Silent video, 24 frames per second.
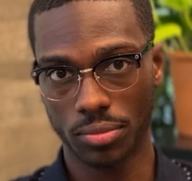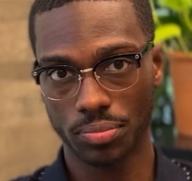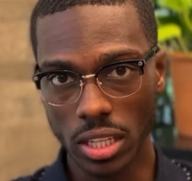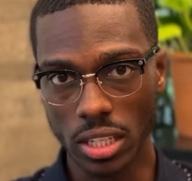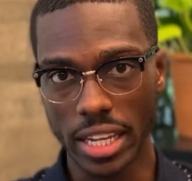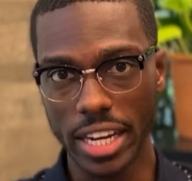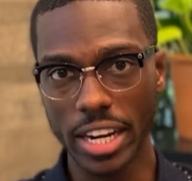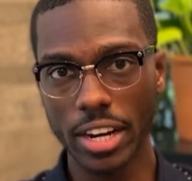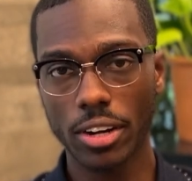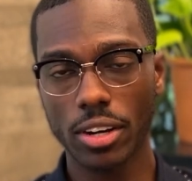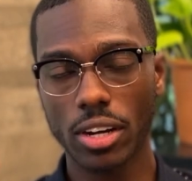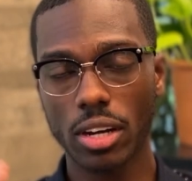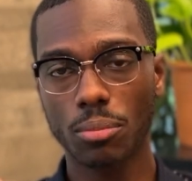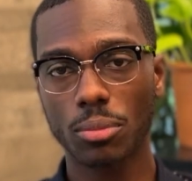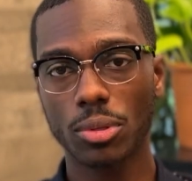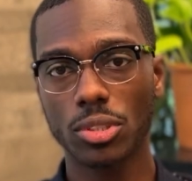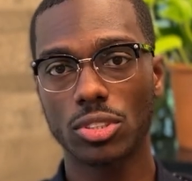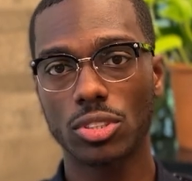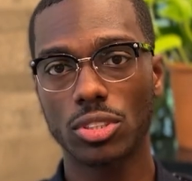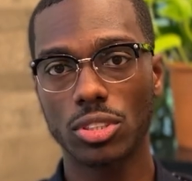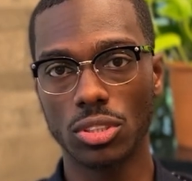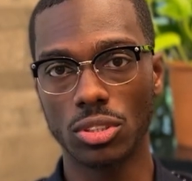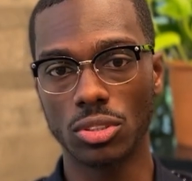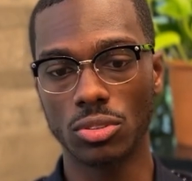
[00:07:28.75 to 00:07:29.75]
Layer number
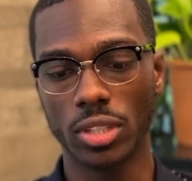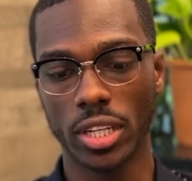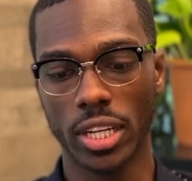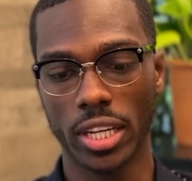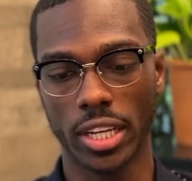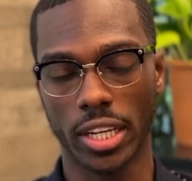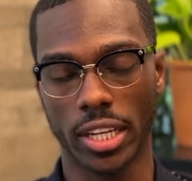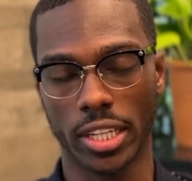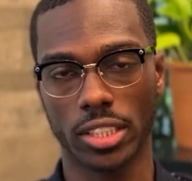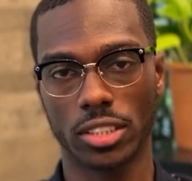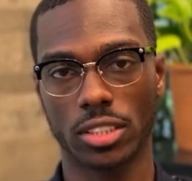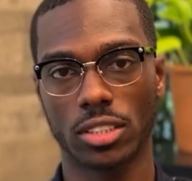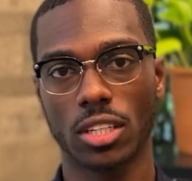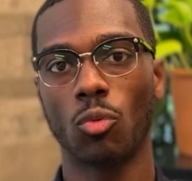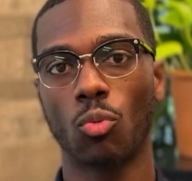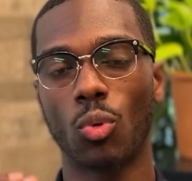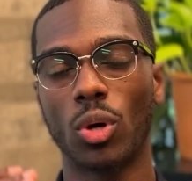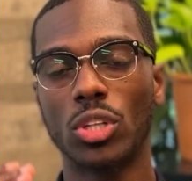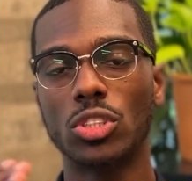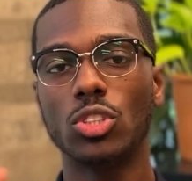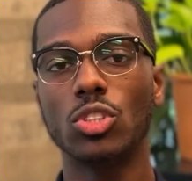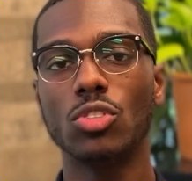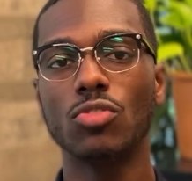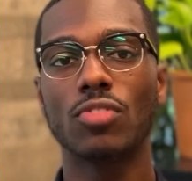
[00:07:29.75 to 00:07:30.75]
2 is
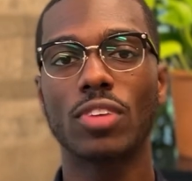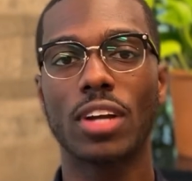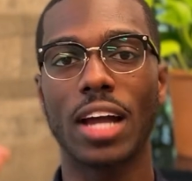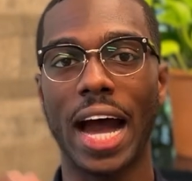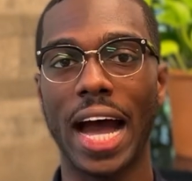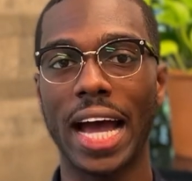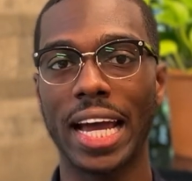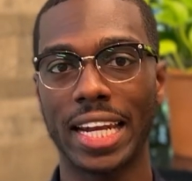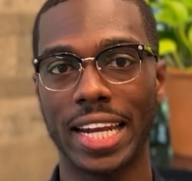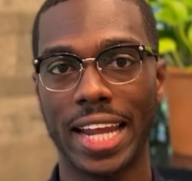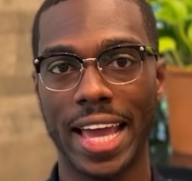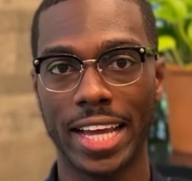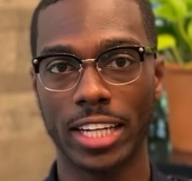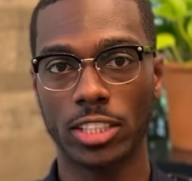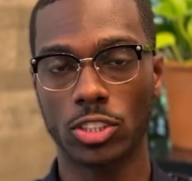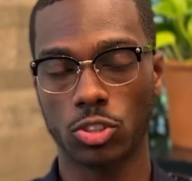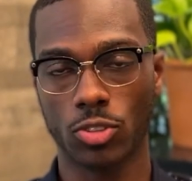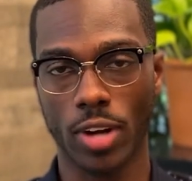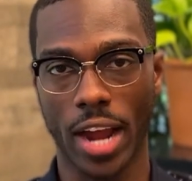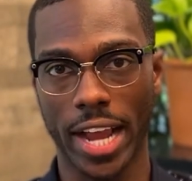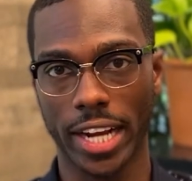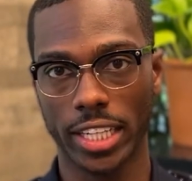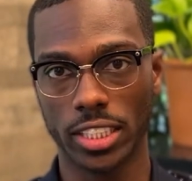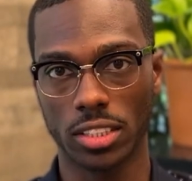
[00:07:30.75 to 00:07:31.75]
once you've gotten that
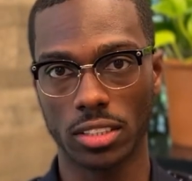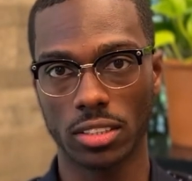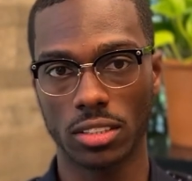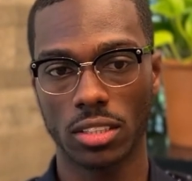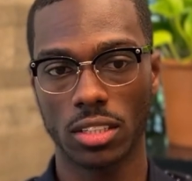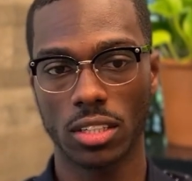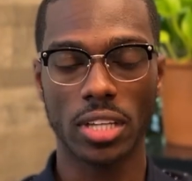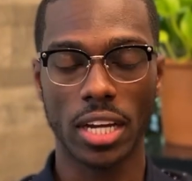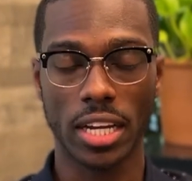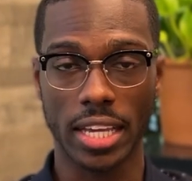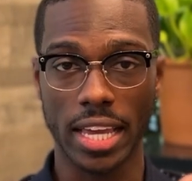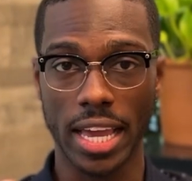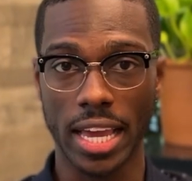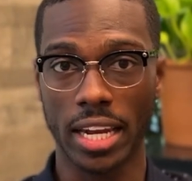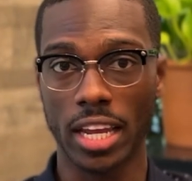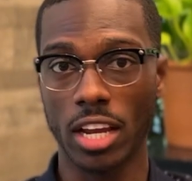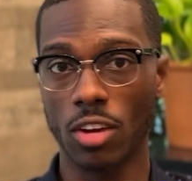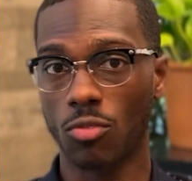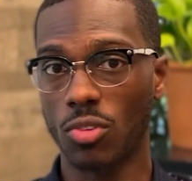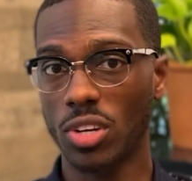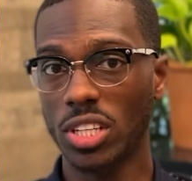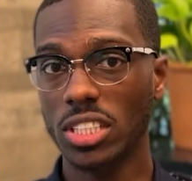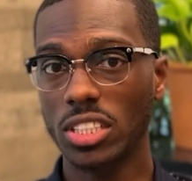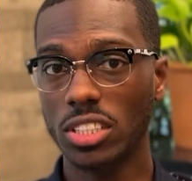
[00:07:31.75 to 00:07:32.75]
traction, again, it
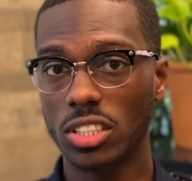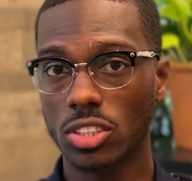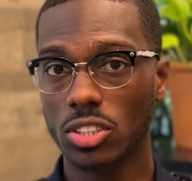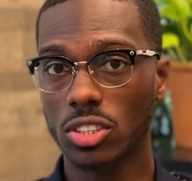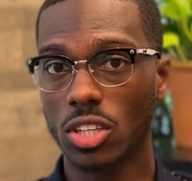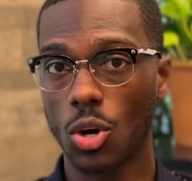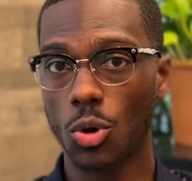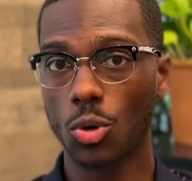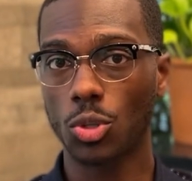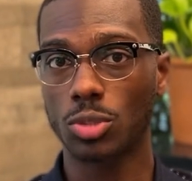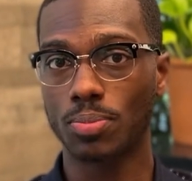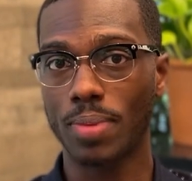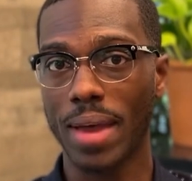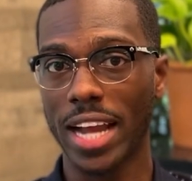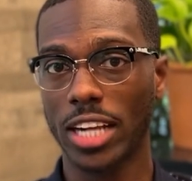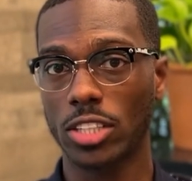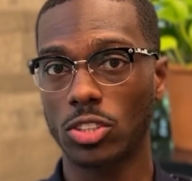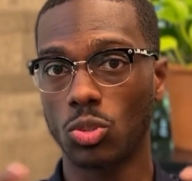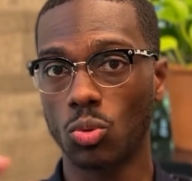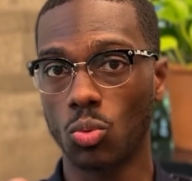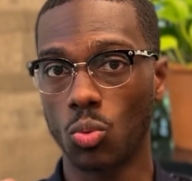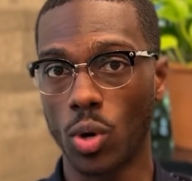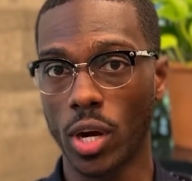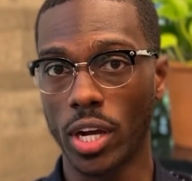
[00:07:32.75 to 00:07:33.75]
really just goes back
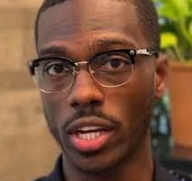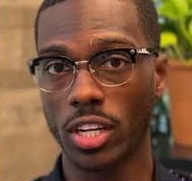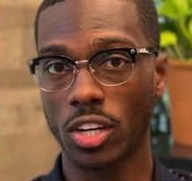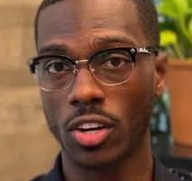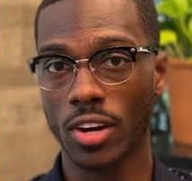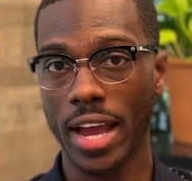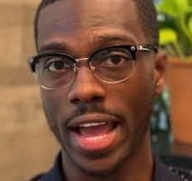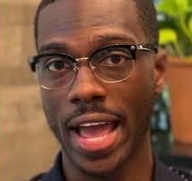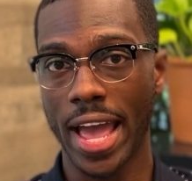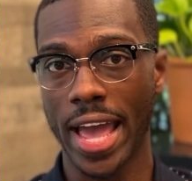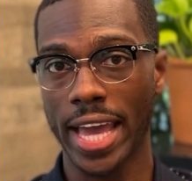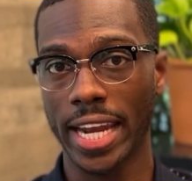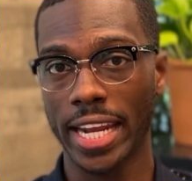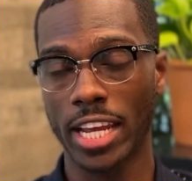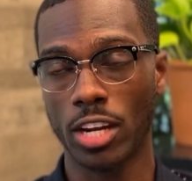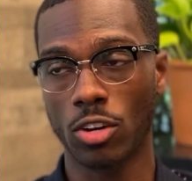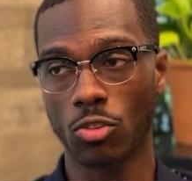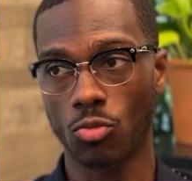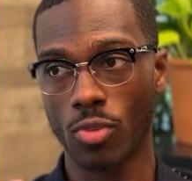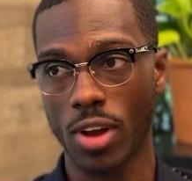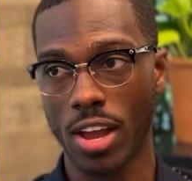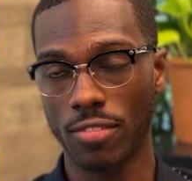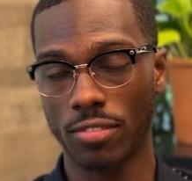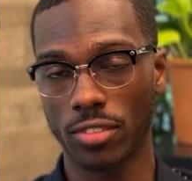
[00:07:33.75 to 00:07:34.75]
to where you're at in
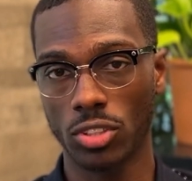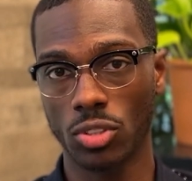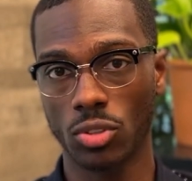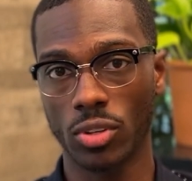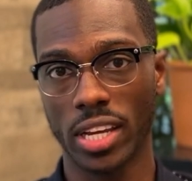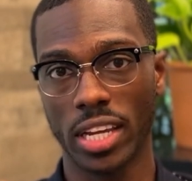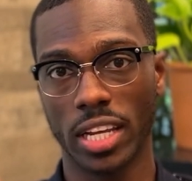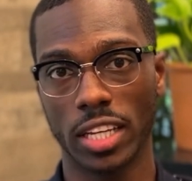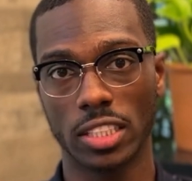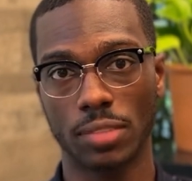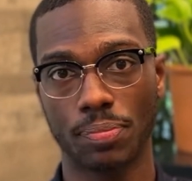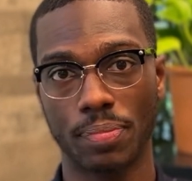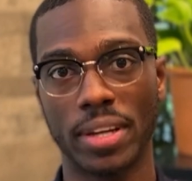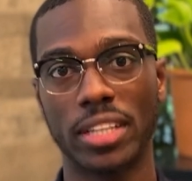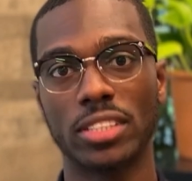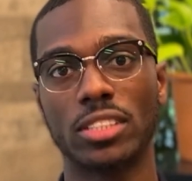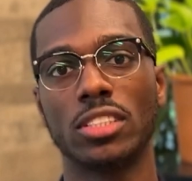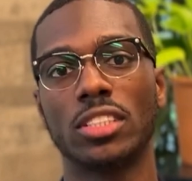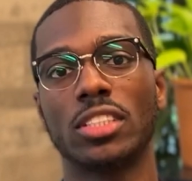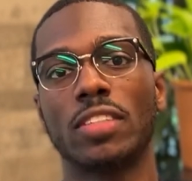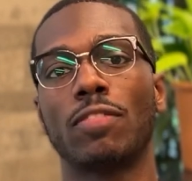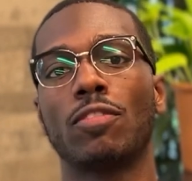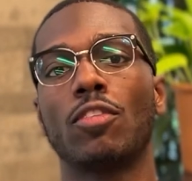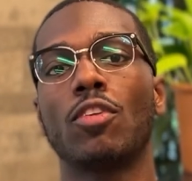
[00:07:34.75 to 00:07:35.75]
revenue and
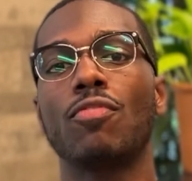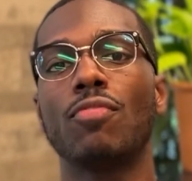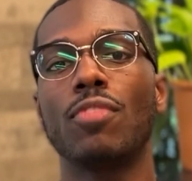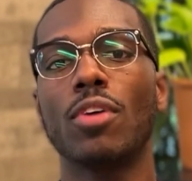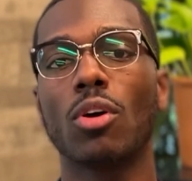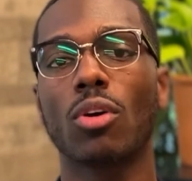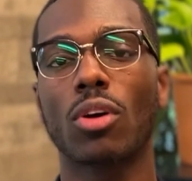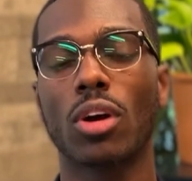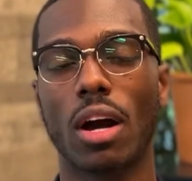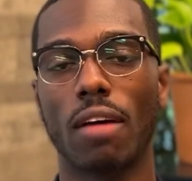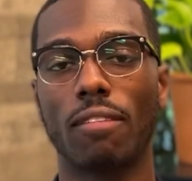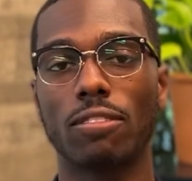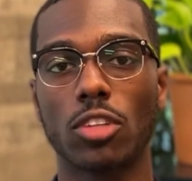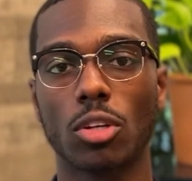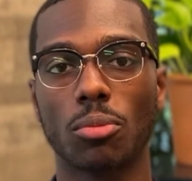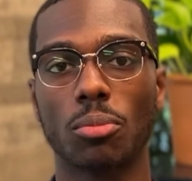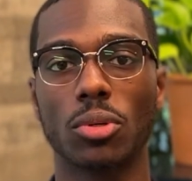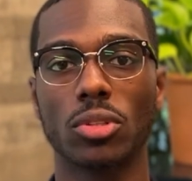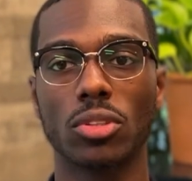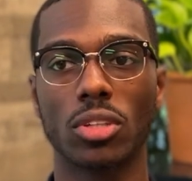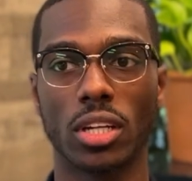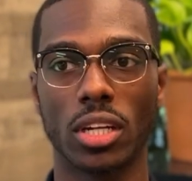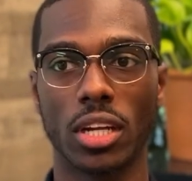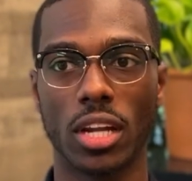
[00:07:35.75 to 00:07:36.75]
expenses. If you feel
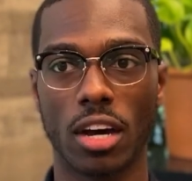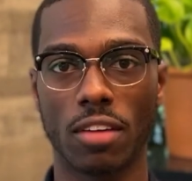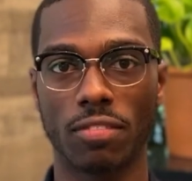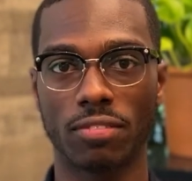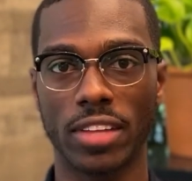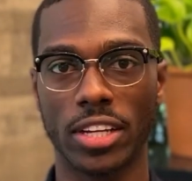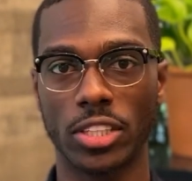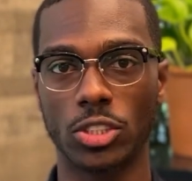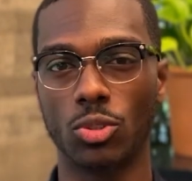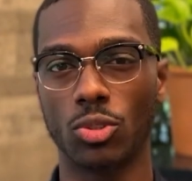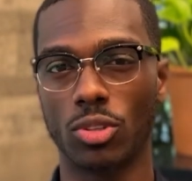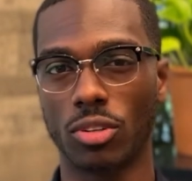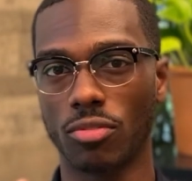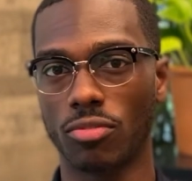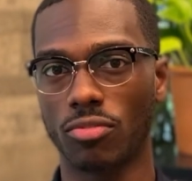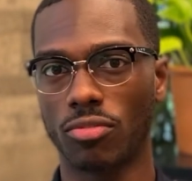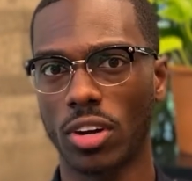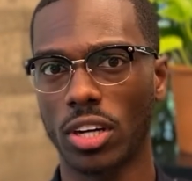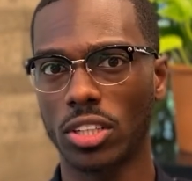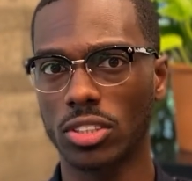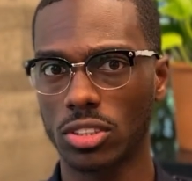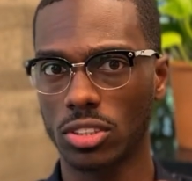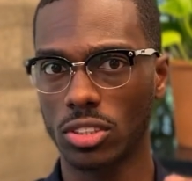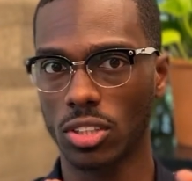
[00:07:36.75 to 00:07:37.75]
comfortable enough that you can
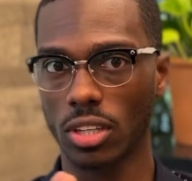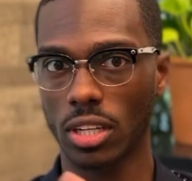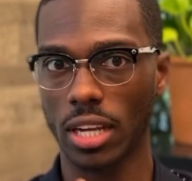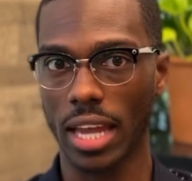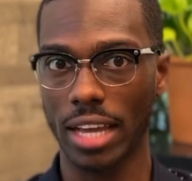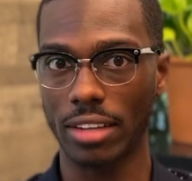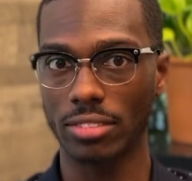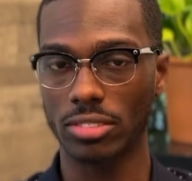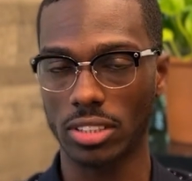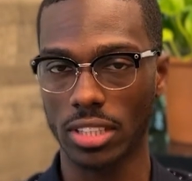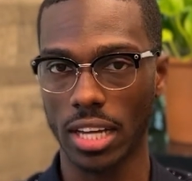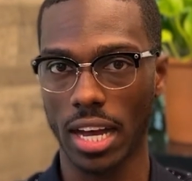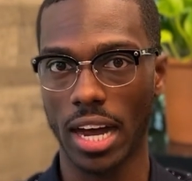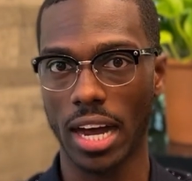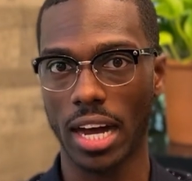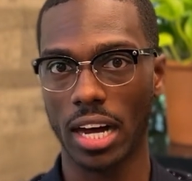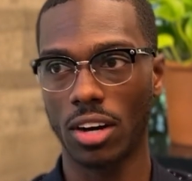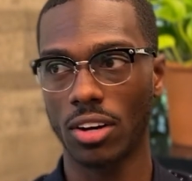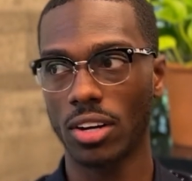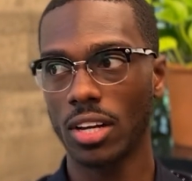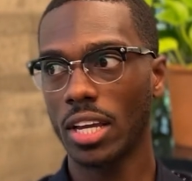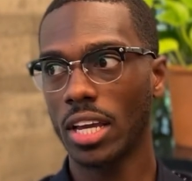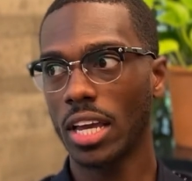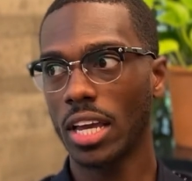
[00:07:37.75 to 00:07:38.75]
fund your lifestyle